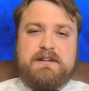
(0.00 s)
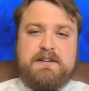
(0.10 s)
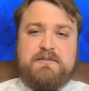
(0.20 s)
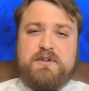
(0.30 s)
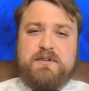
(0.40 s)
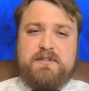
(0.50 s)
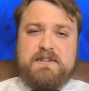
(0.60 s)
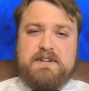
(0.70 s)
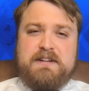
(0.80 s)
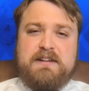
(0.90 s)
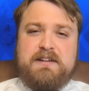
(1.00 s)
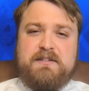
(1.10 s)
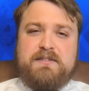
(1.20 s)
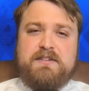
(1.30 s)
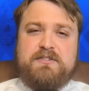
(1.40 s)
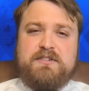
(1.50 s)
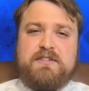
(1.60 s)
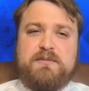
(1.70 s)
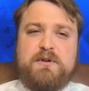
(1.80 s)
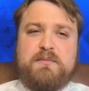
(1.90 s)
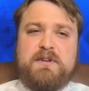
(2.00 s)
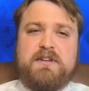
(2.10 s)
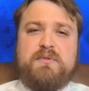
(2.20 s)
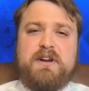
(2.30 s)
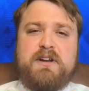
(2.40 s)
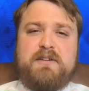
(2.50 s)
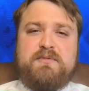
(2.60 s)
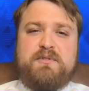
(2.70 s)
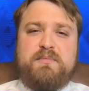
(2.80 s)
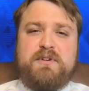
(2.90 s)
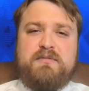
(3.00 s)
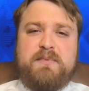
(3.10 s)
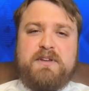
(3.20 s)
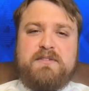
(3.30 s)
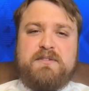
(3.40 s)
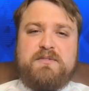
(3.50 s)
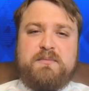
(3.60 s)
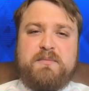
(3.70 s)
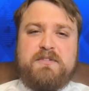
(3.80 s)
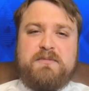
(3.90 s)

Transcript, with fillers: I'll give you all the details in just a moment, right after a brief message from our